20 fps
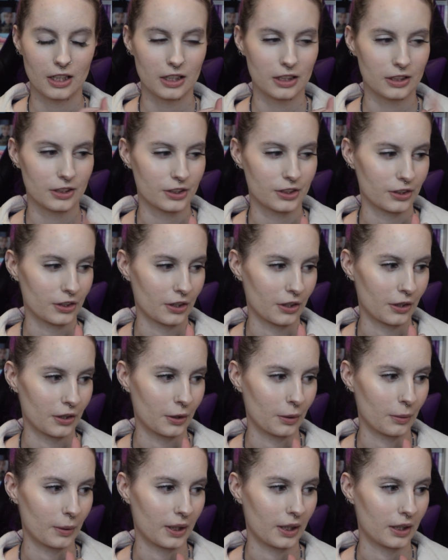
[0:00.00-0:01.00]
So
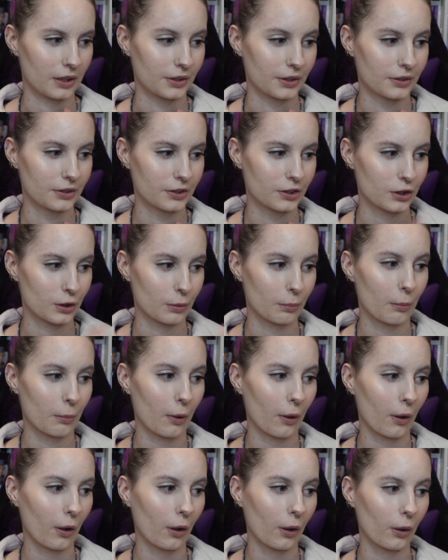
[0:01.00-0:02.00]
uh,
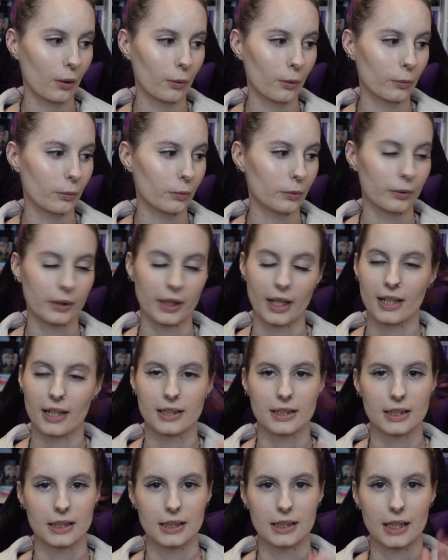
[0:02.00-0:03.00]
tomorrow we'll
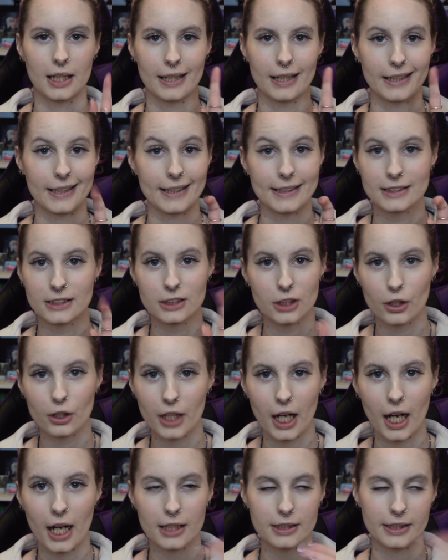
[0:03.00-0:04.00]
get the uh, insert
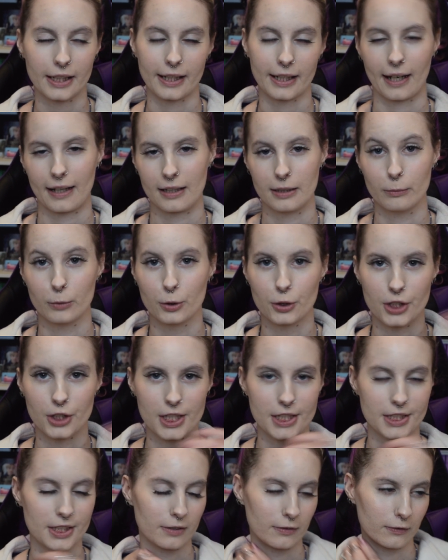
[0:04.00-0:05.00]
card, okay, the mood
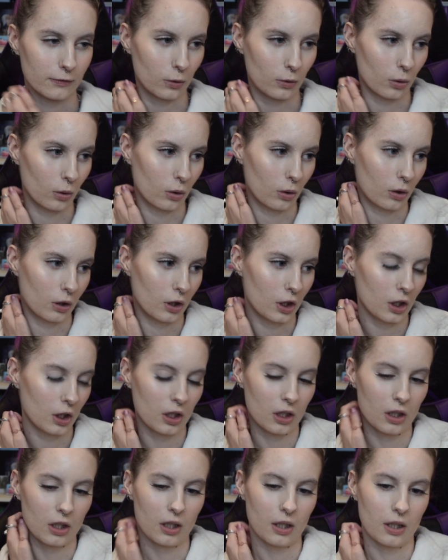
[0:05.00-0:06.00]
teaser for
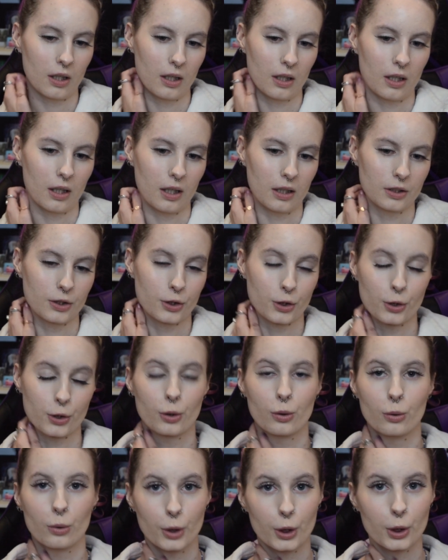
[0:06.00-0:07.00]
to
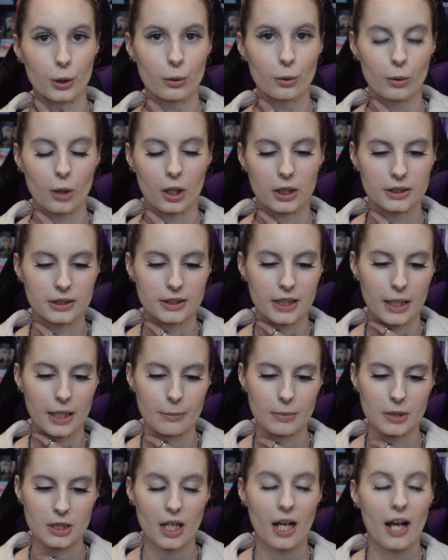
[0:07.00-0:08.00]
you
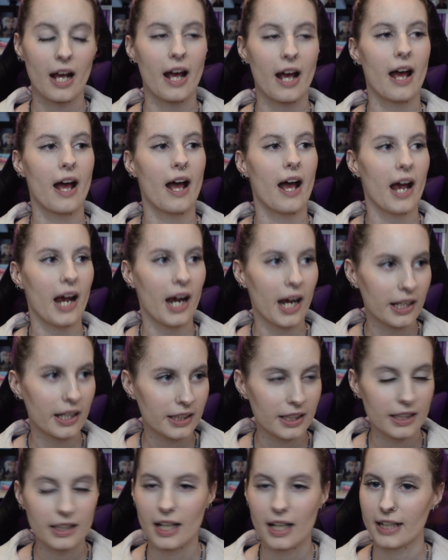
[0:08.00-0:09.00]
concept. And
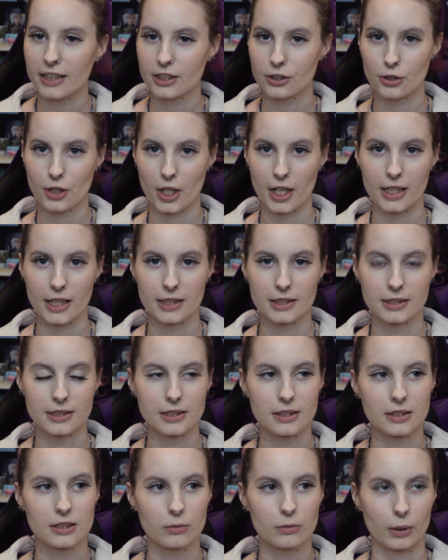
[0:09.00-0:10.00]
in the next two
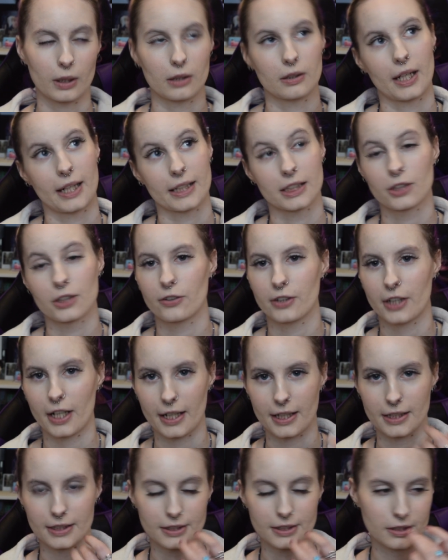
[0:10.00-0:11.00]
days, well, next three
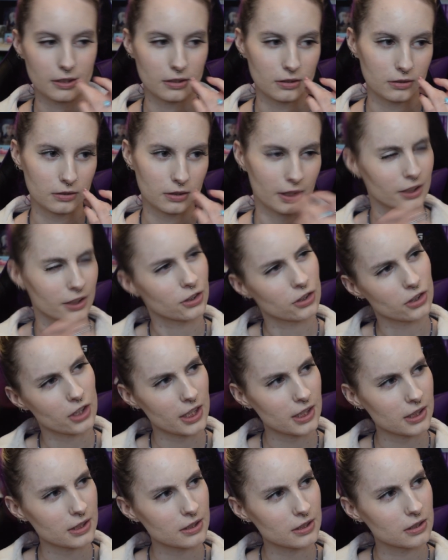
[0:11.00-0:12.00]
days, next two
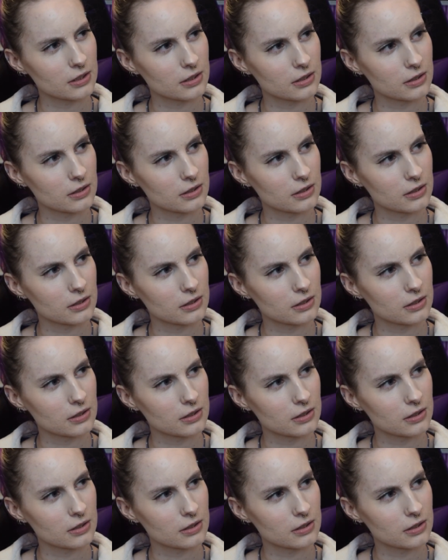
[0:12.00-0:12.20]
days?